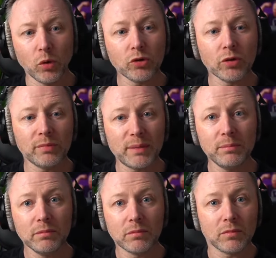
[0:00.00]
your
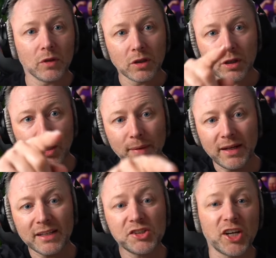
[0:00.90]
meme. Come
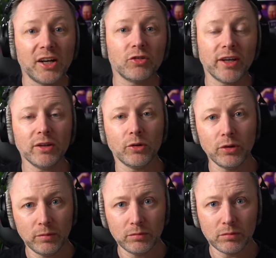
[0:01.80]
into the chat right now.
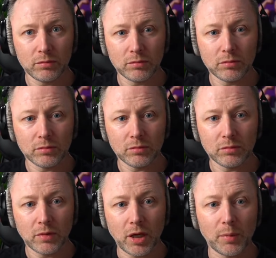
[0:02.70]

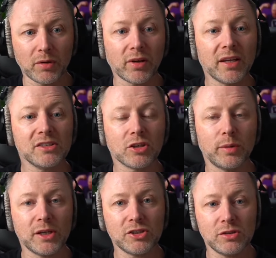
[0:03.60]
I went right. Here's the
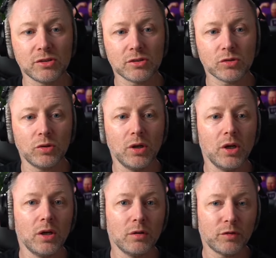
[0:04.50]
questions. So
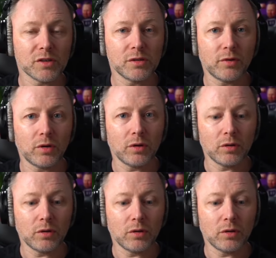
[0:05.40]
first of all,